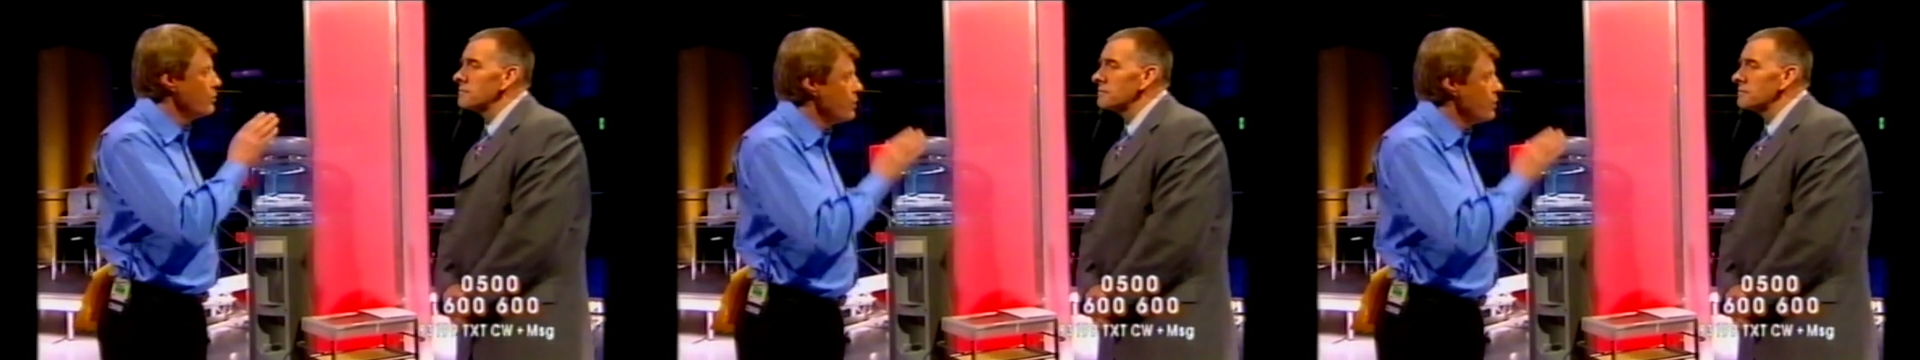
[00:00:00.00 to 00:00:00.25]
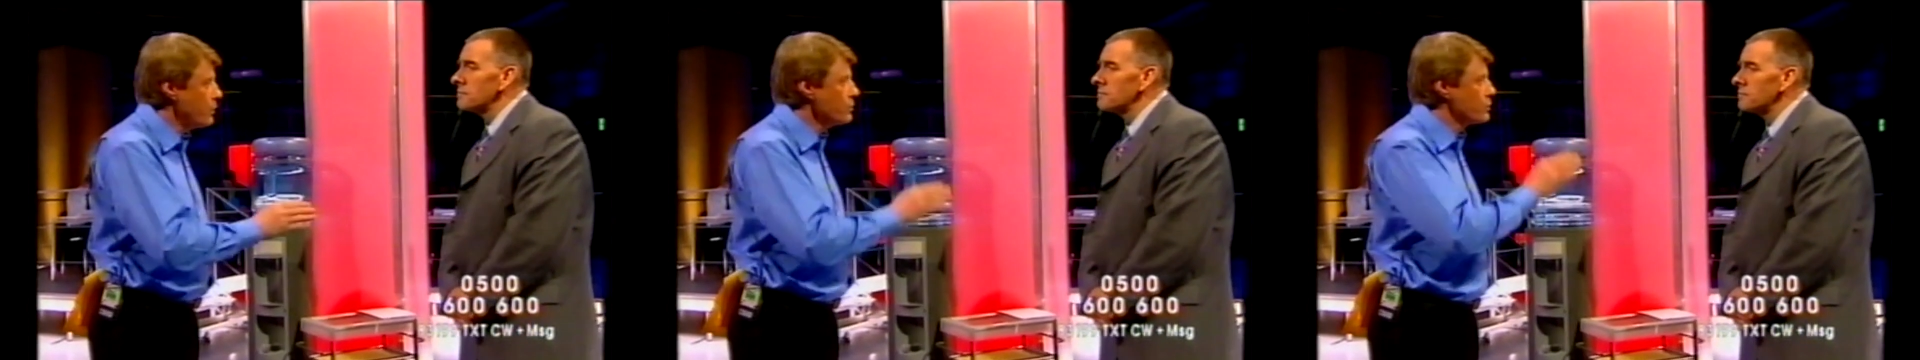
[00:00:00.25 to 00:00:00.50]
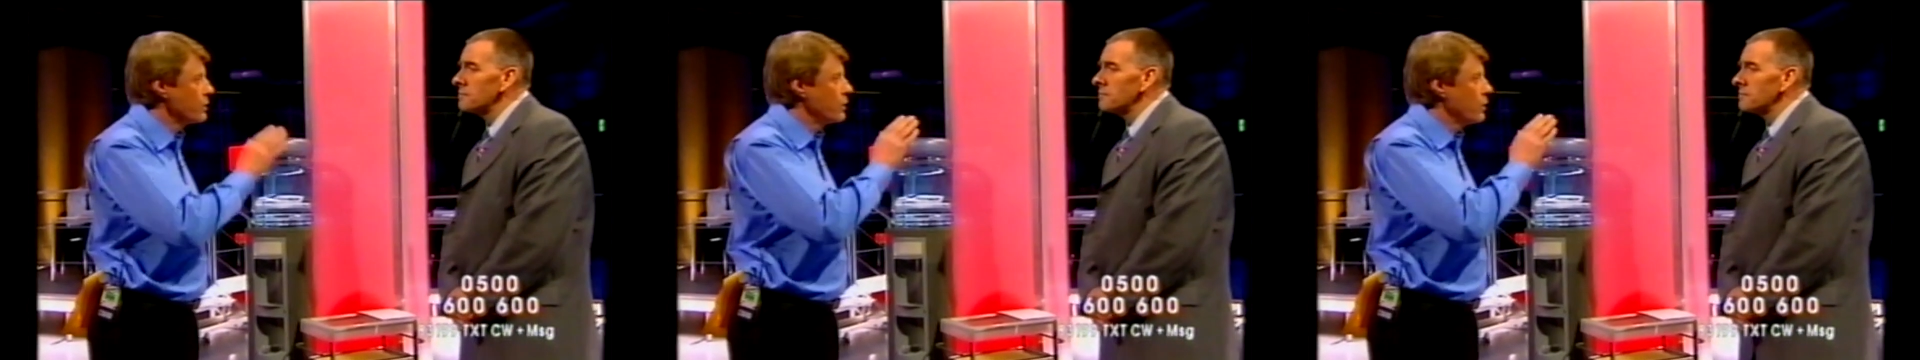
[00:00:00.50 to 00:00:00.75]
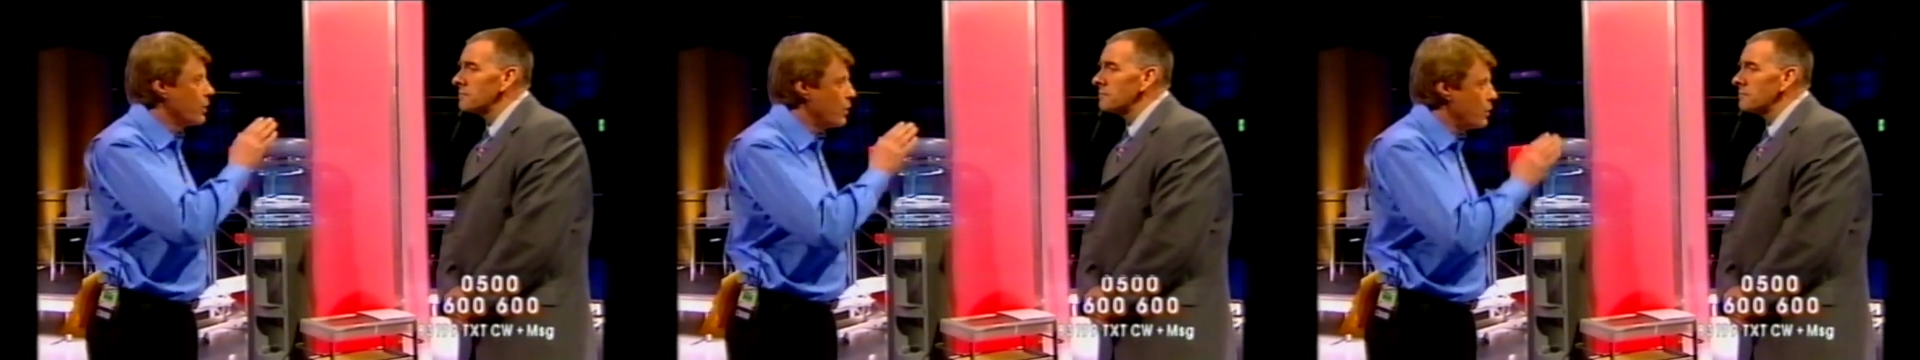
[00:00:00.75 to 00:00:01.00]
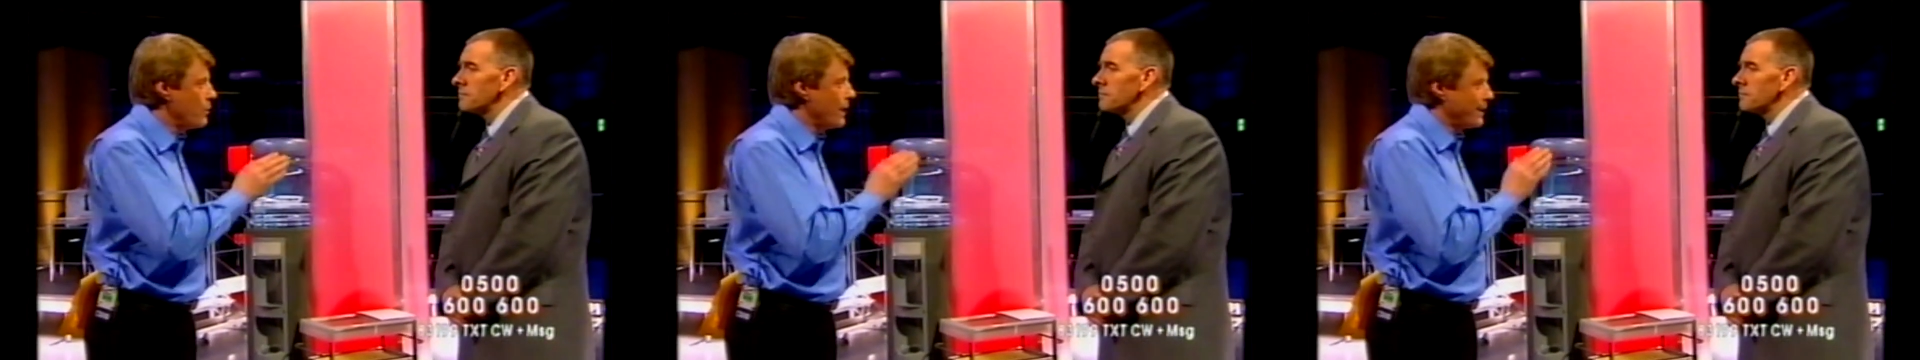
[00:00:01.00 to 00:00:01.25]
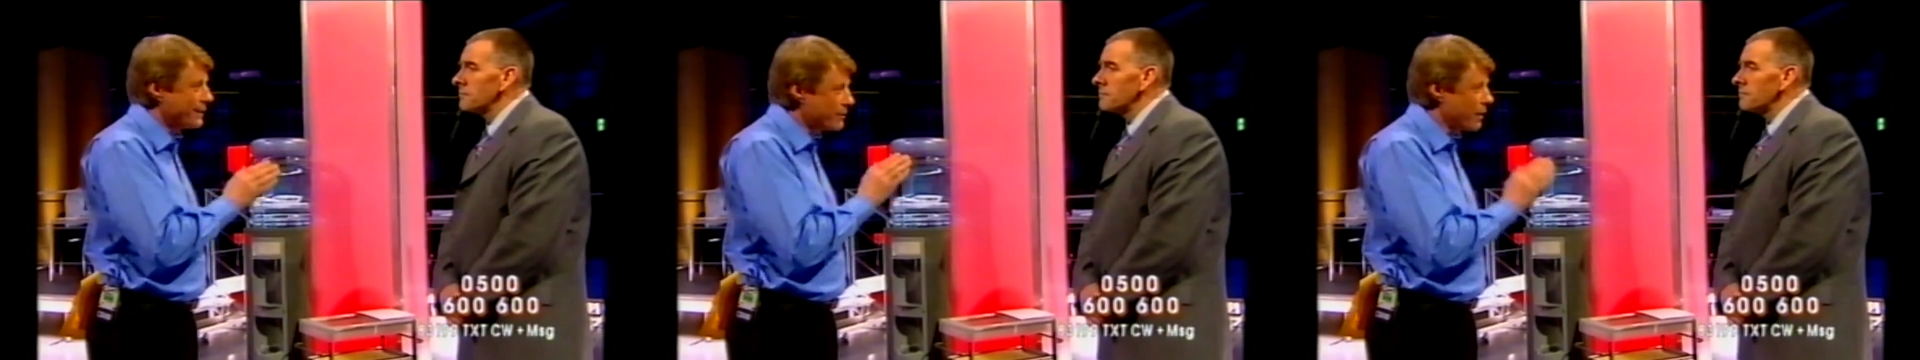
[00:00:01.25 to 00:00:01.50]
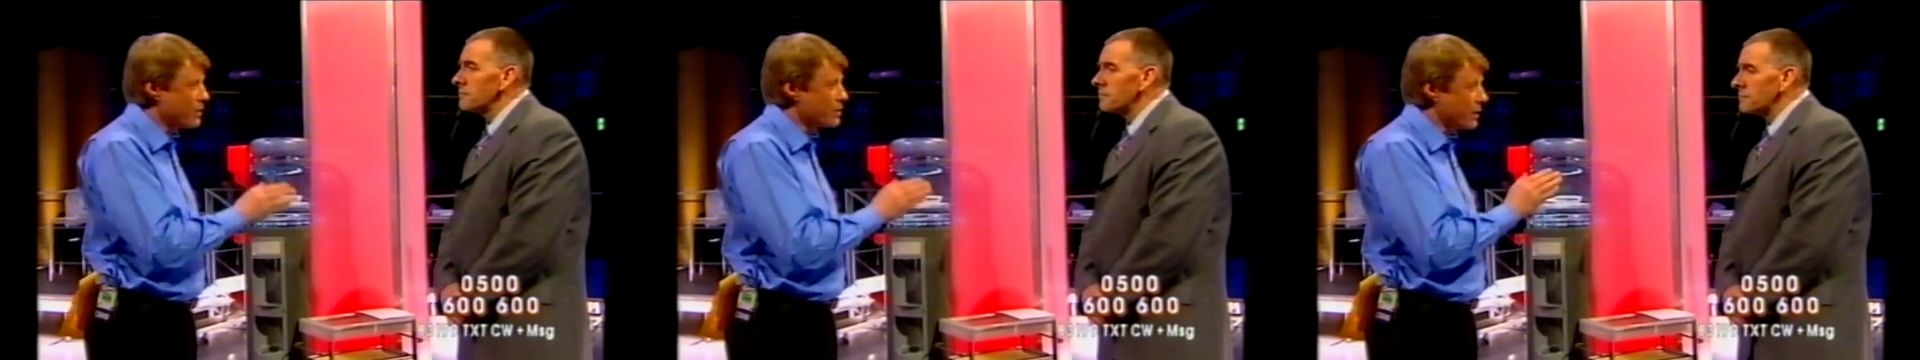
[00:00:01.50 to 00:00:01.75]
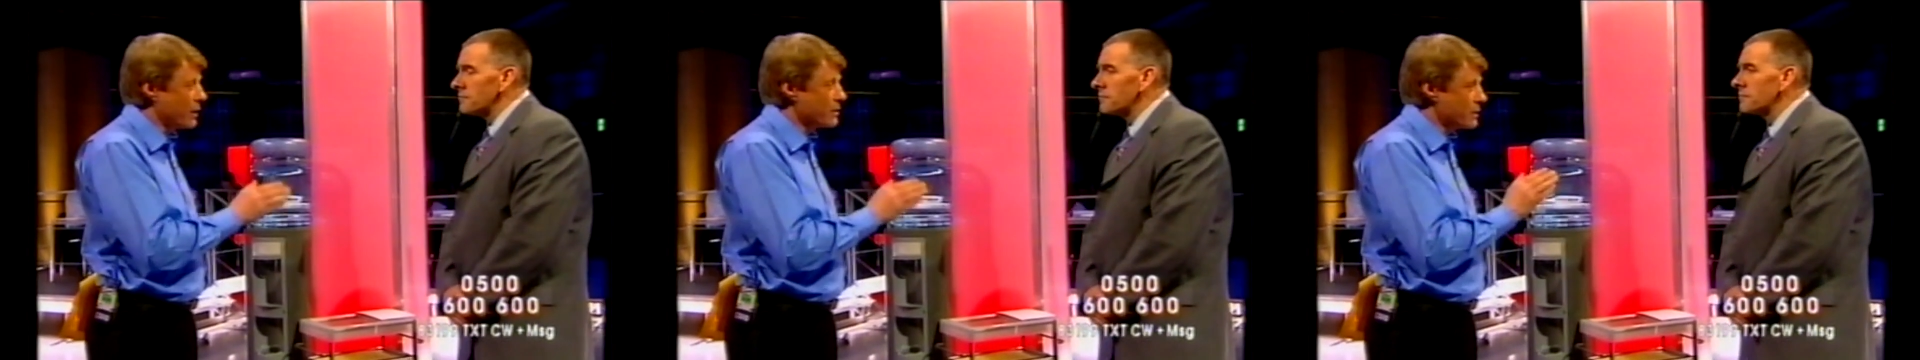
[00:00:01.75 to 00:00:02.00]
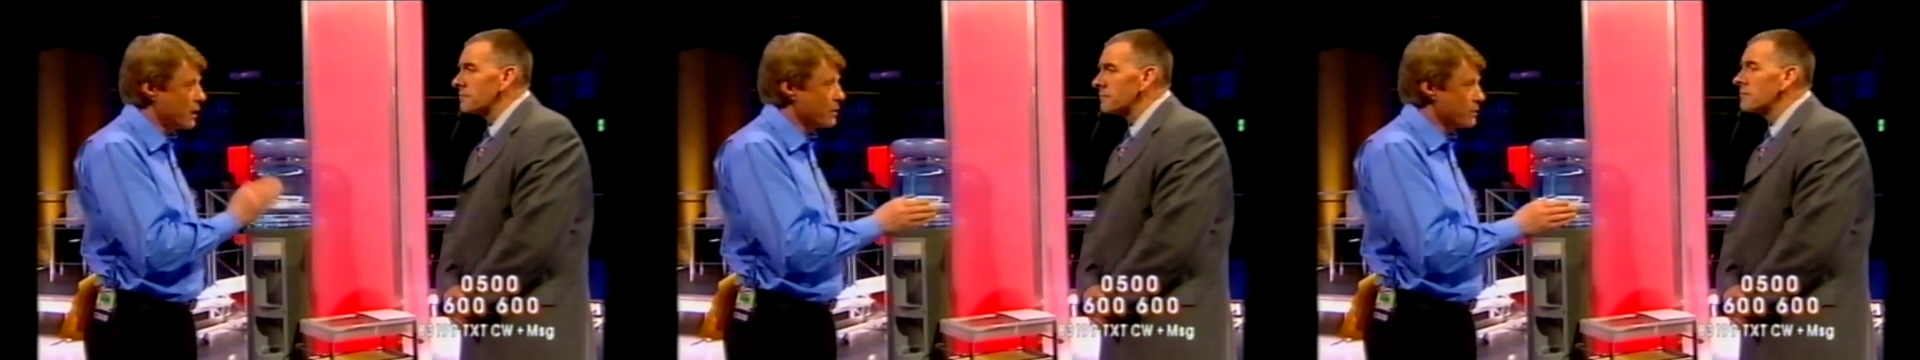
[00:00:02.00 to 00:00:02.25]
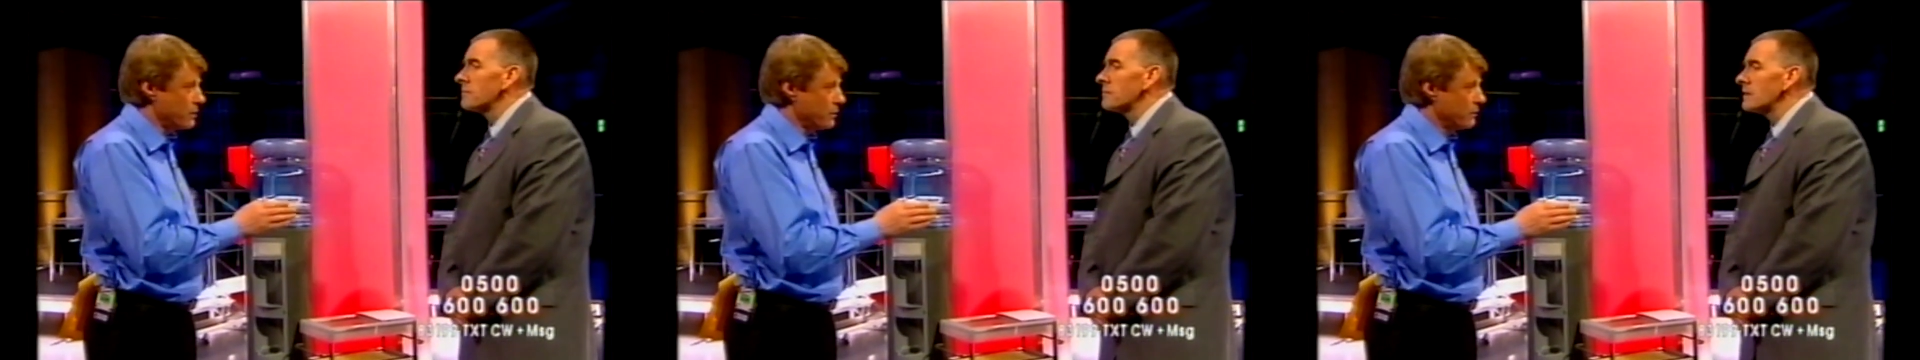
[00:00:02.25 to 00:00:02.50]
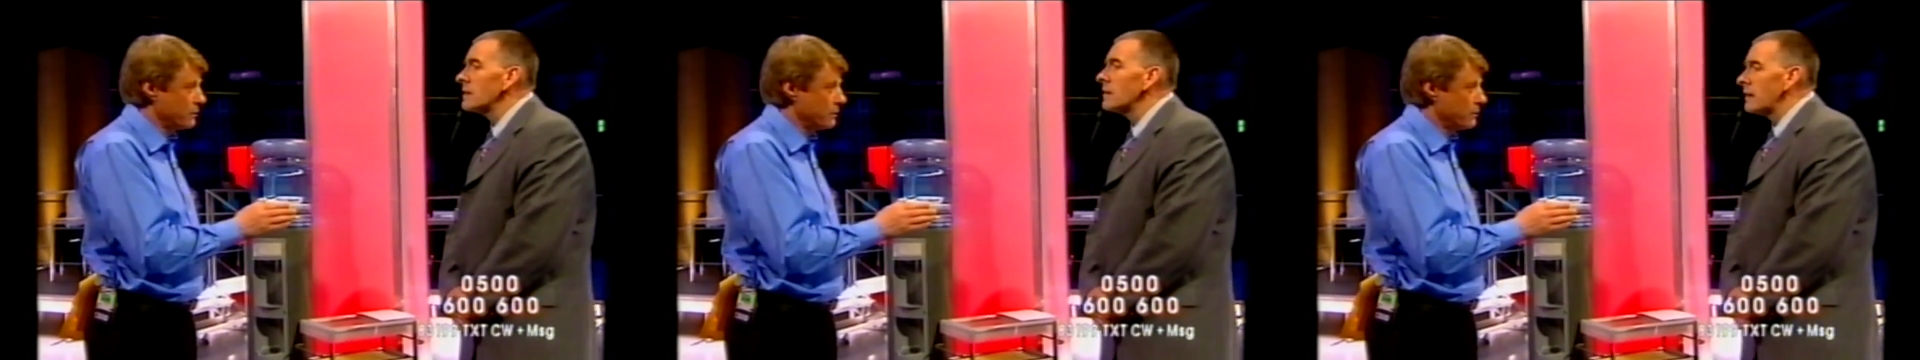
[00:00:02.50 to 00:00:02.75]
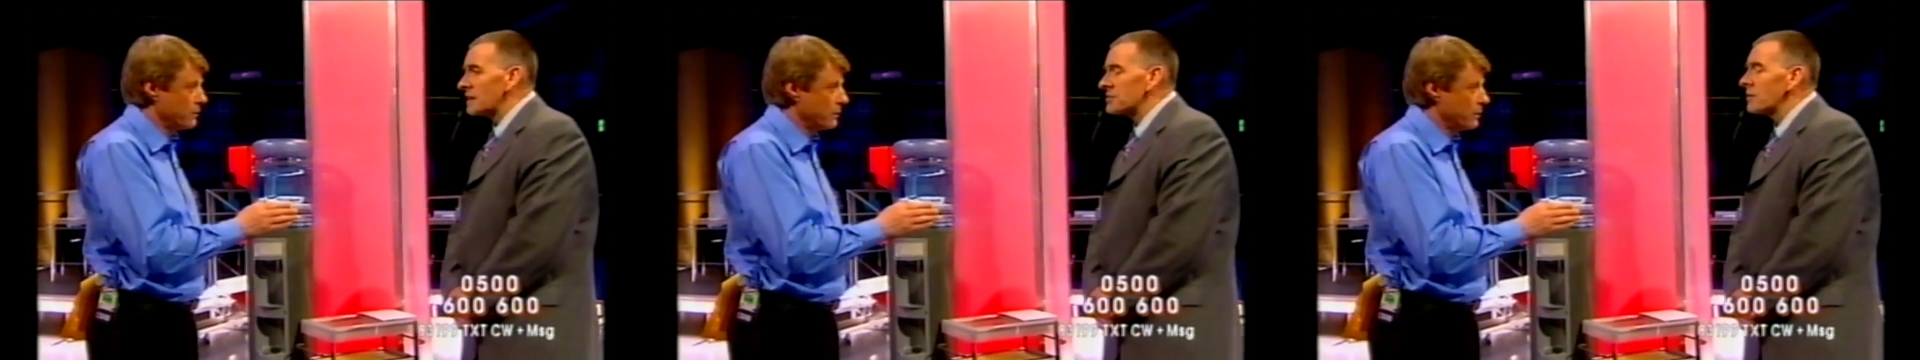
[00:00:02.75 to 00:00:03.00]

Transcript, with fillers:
Speaker 1: knows who had a grudge against Andrew. That's